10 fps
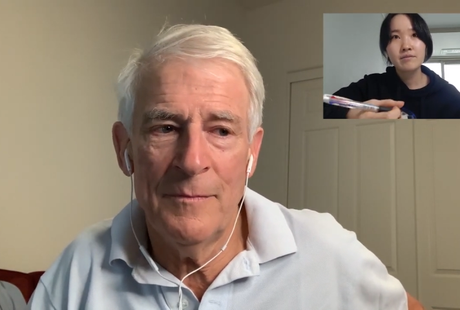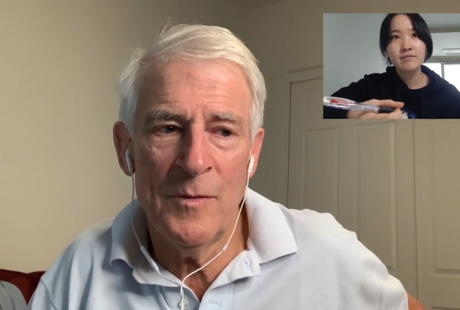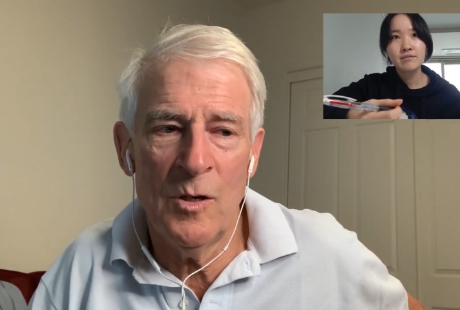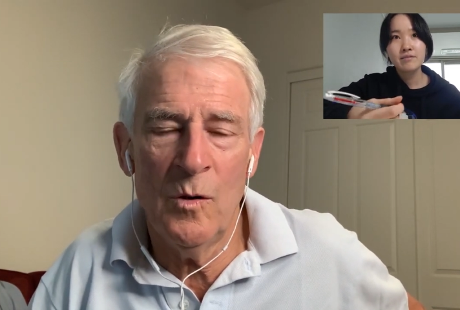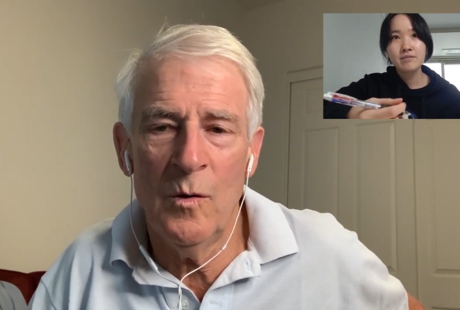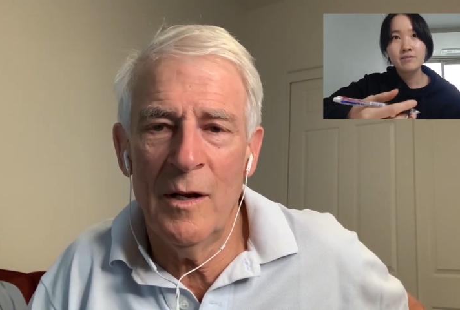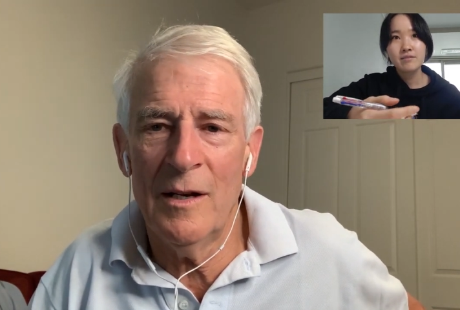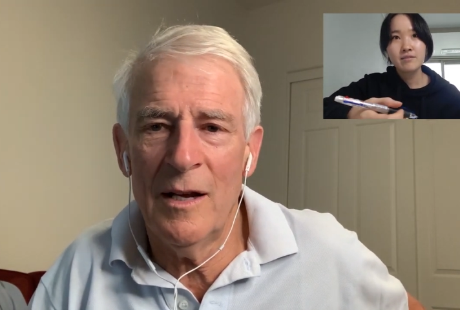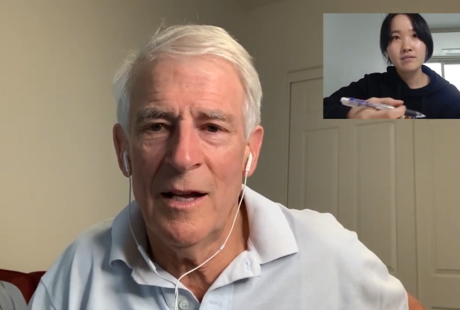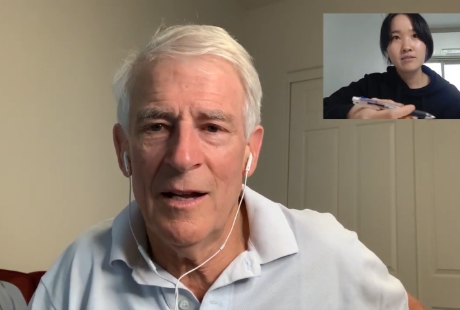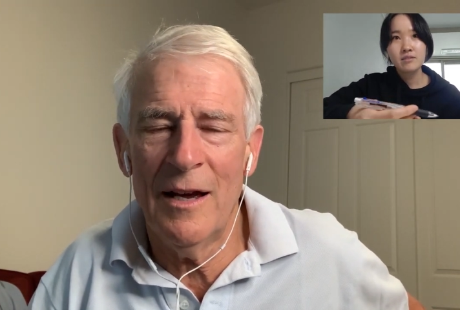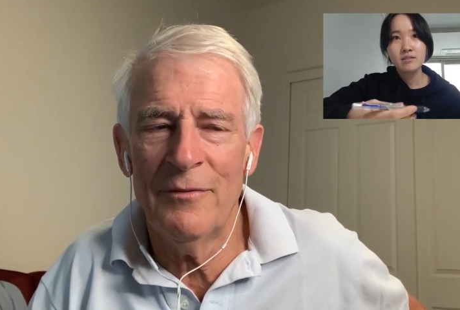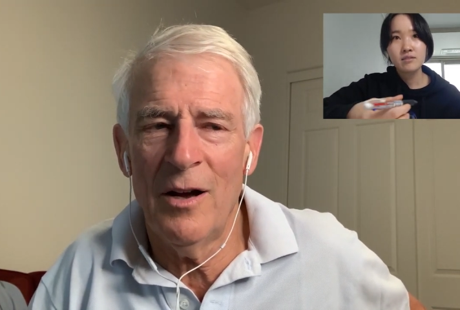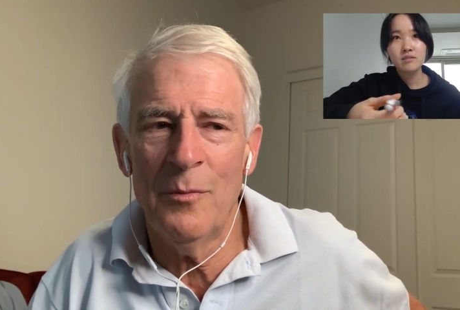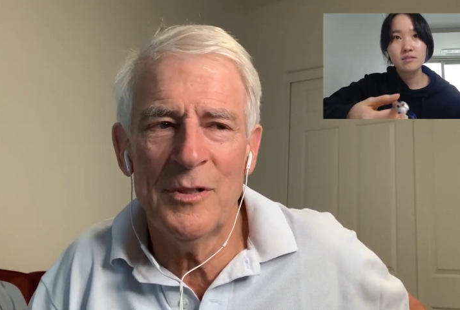Speaker 1: you know, I've
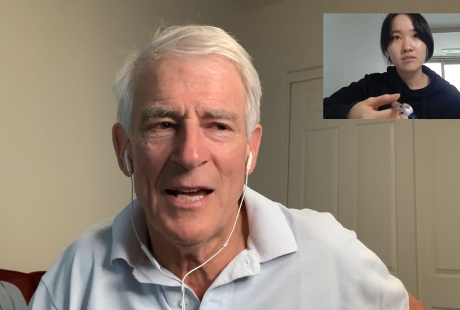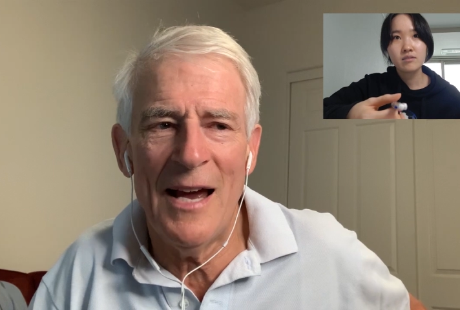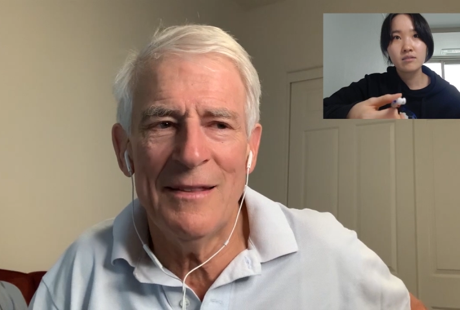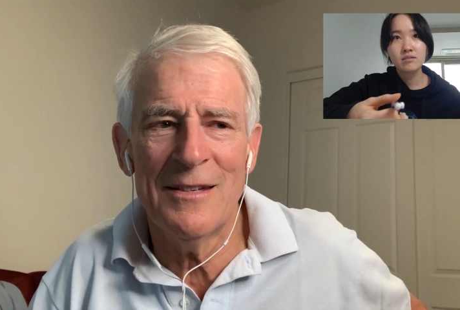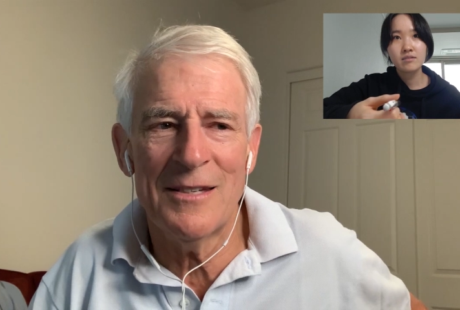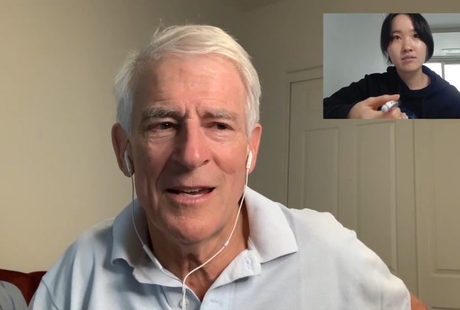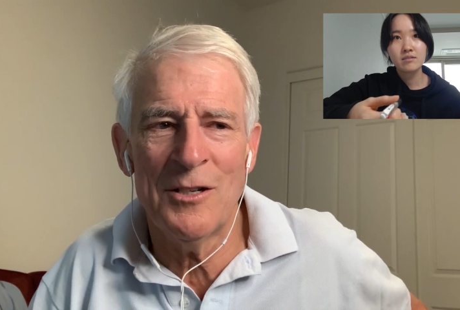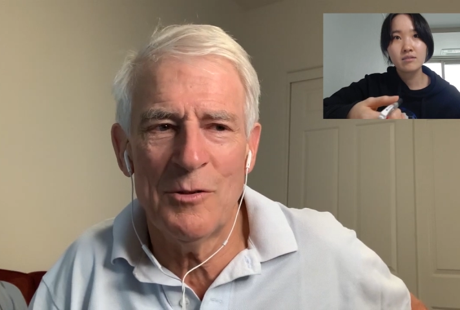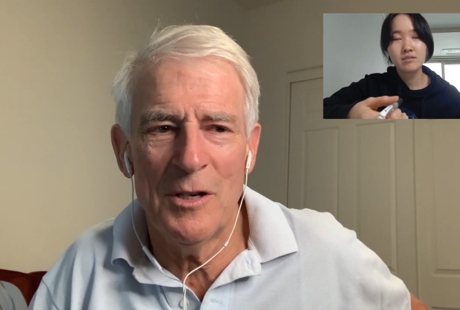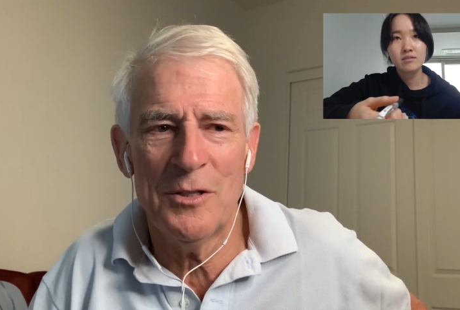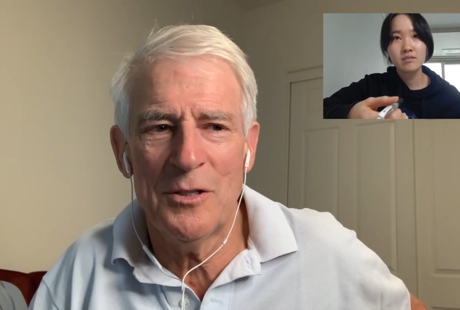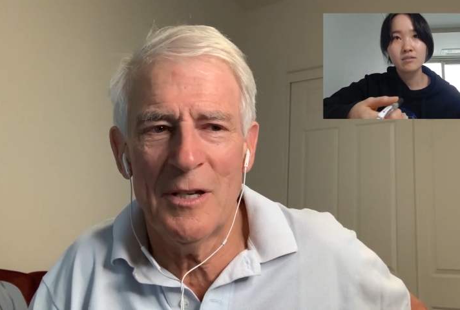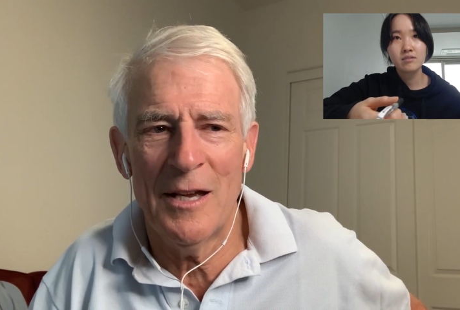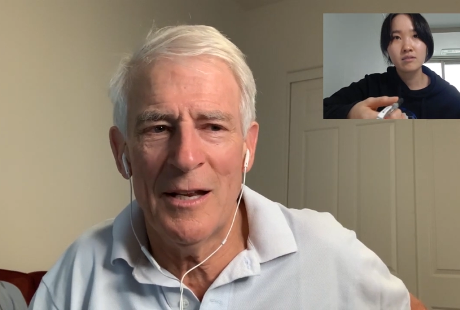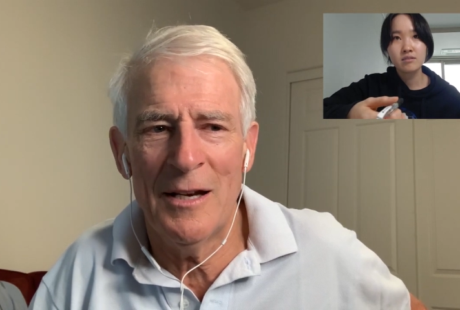always had this interest,
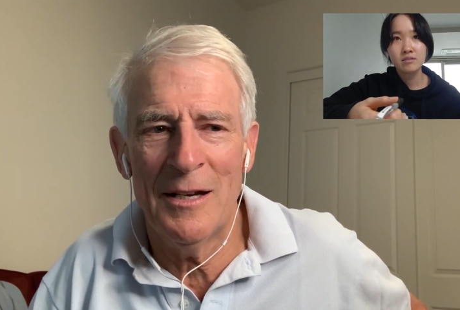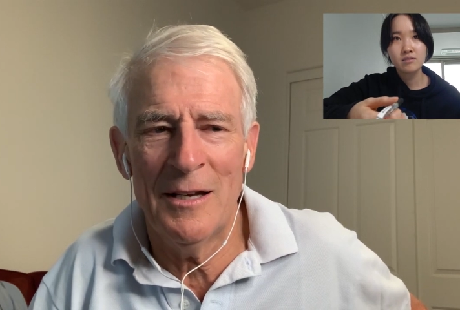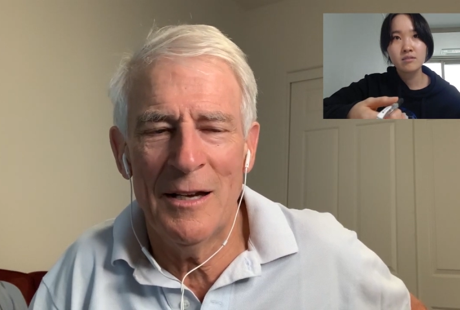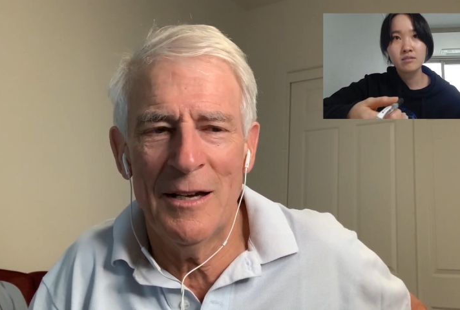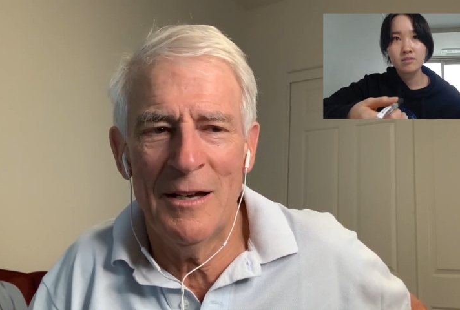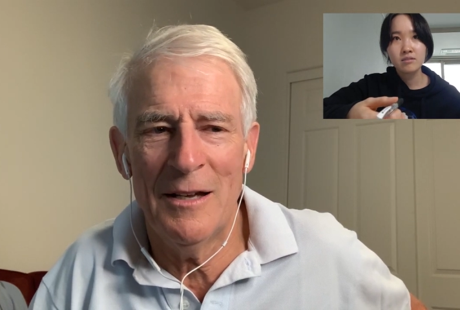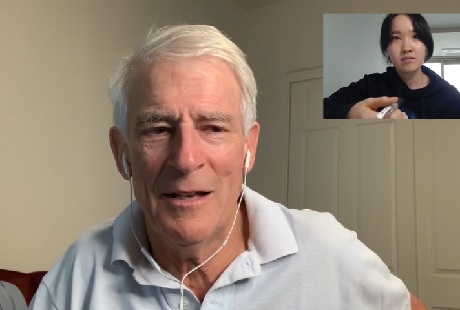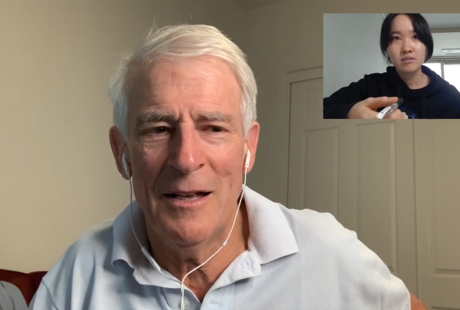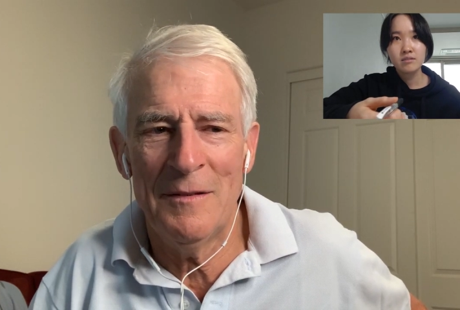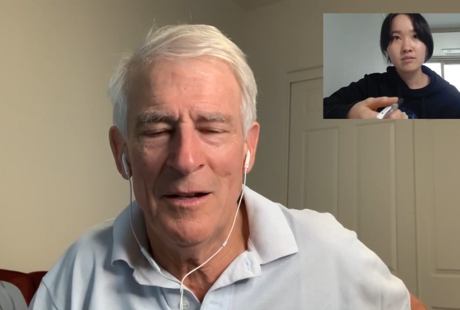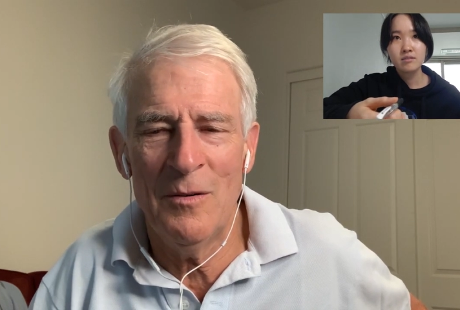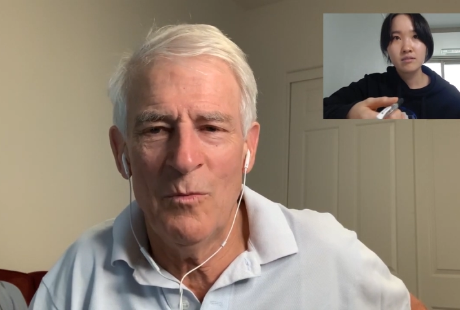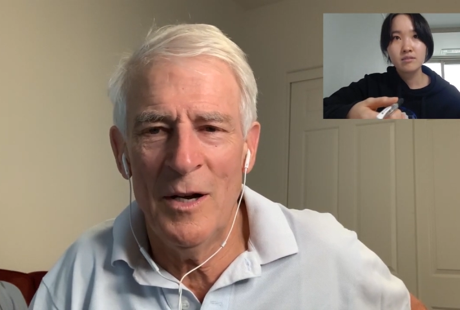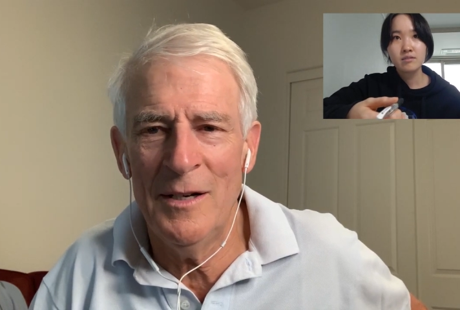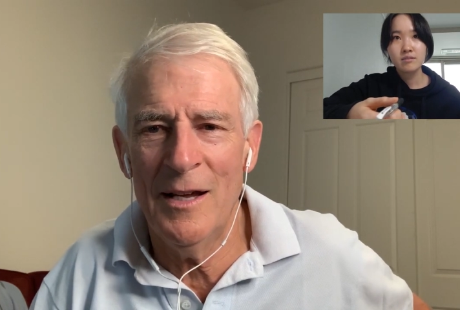and
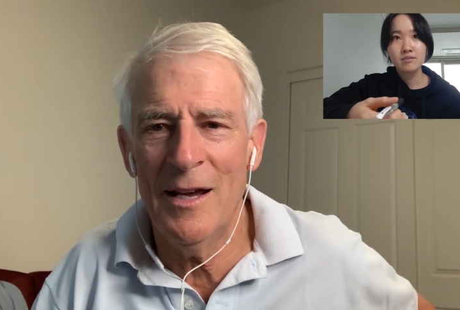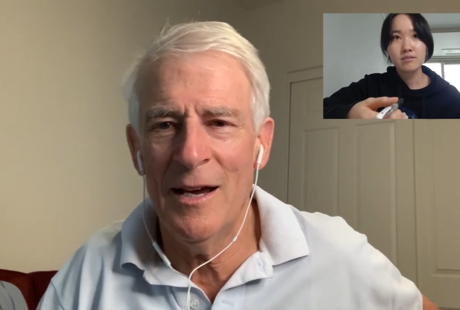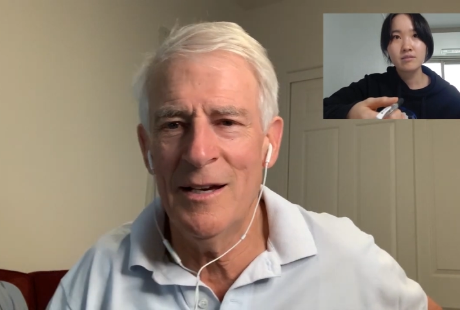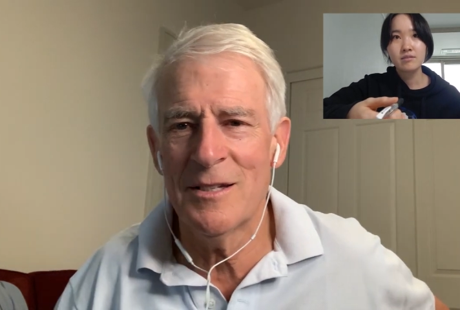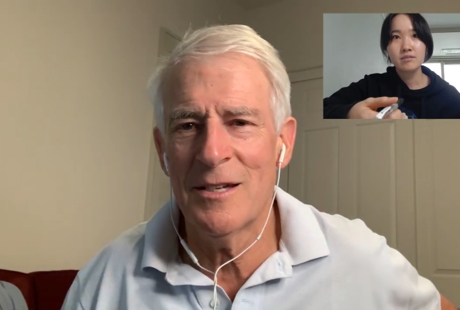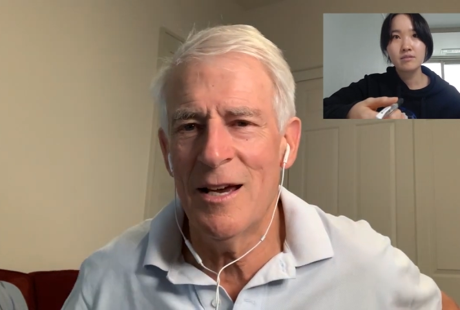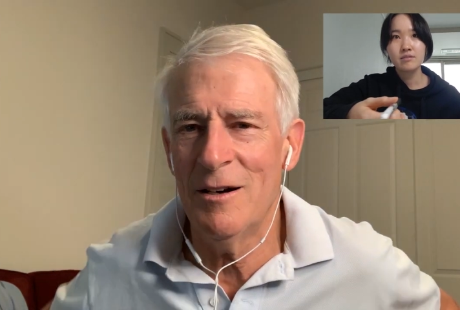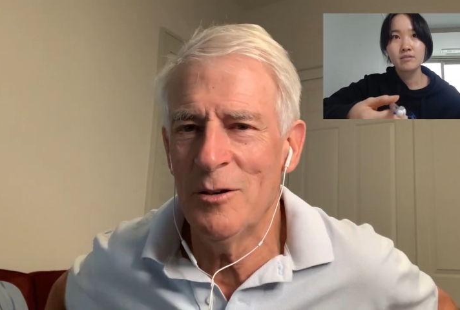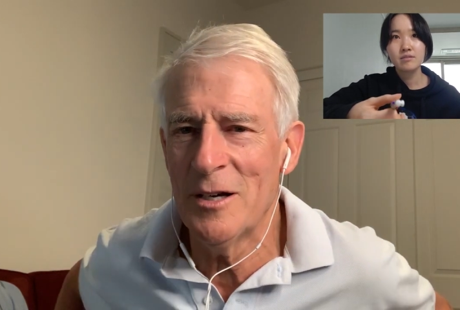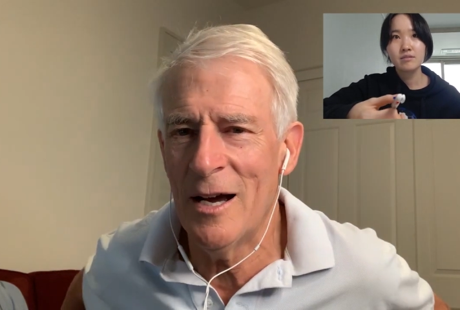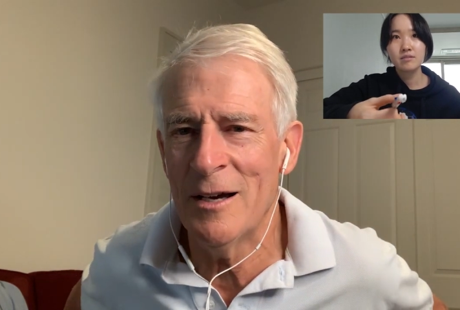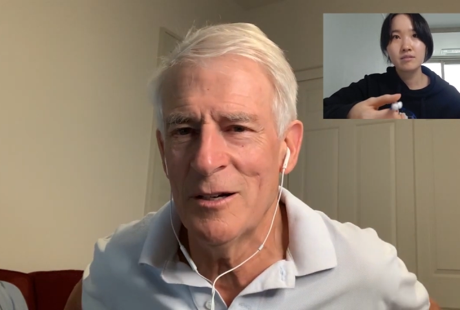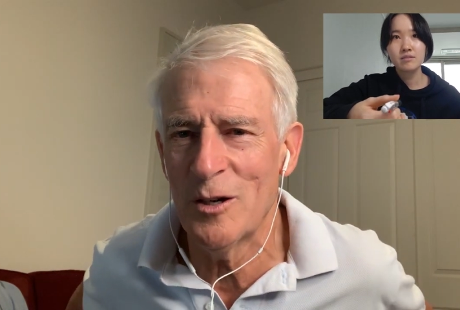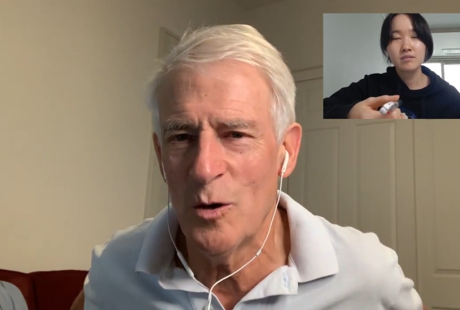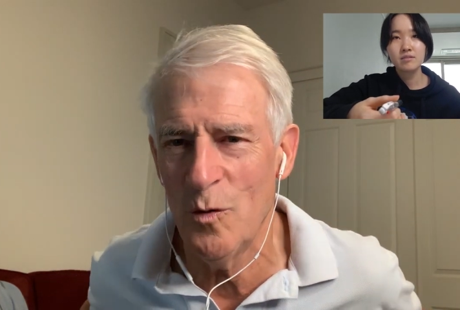then one day I decided, okay, I'm
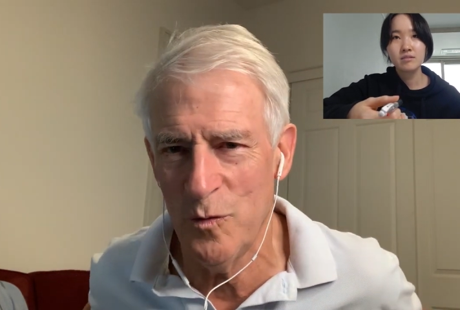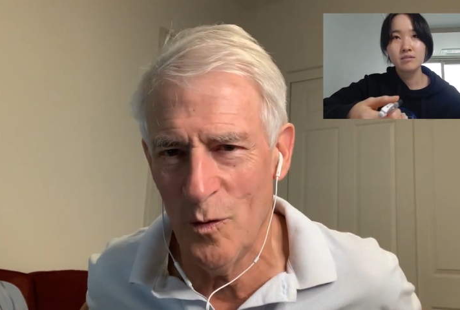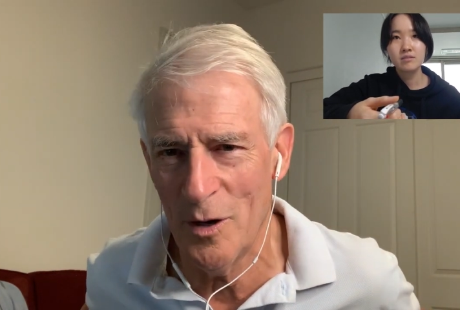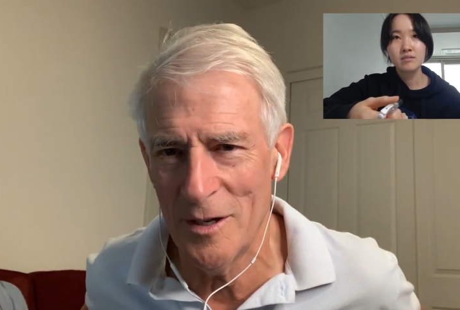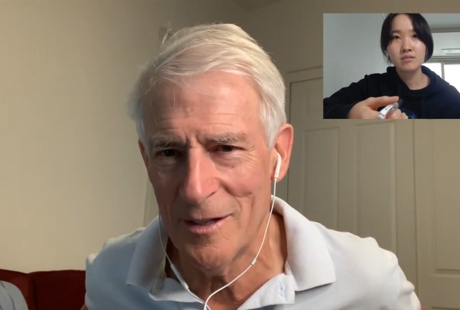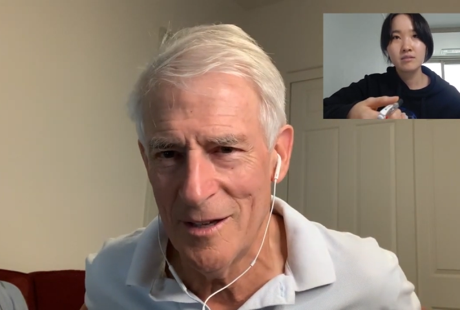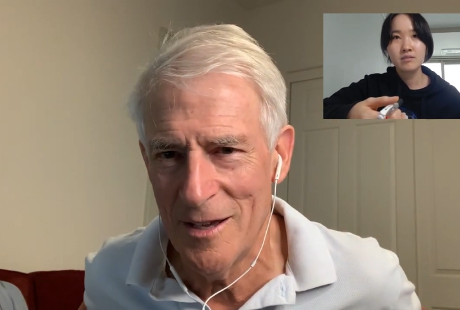going to go for it.